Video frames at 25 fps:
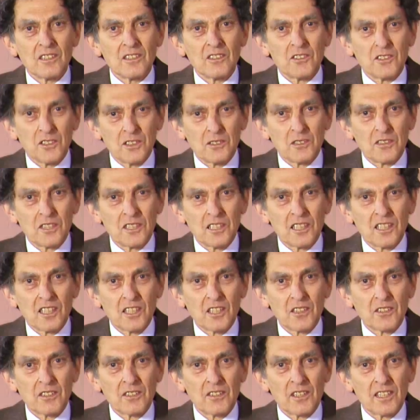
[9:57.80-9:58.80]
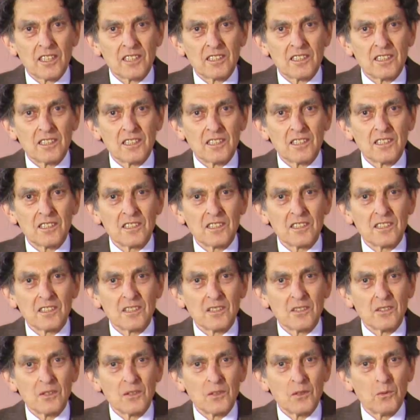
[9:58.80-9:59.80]
due to the earth crisis,
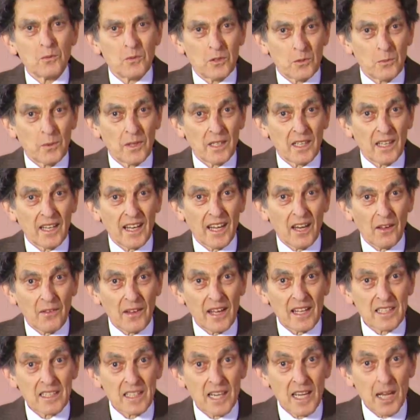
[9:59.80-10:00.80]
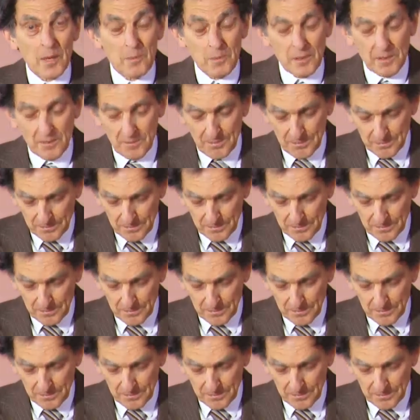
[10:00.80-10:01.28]
Would we allow that to happen?